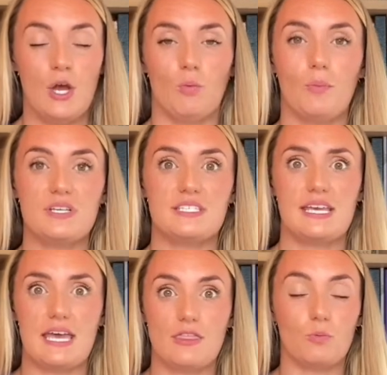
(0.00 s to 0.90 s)
When we're
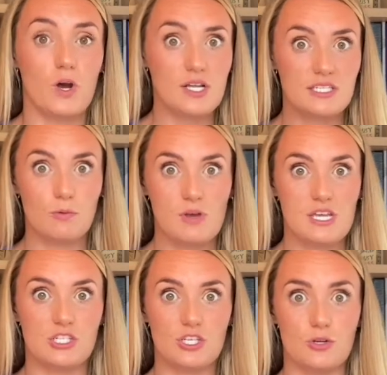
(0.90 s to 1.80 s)
singing, the worst thing we can
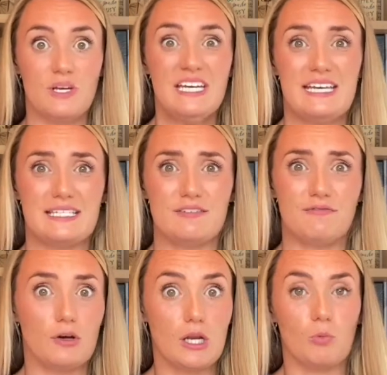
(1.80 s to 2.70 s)
do is to
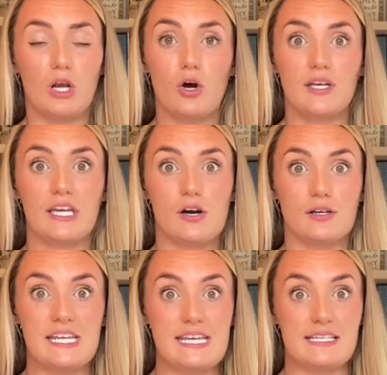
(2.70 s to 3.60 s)
feel like we're locking our
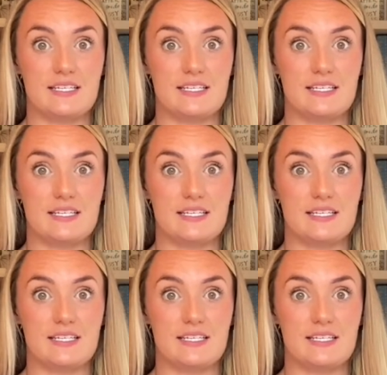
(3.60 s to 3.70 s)
knees,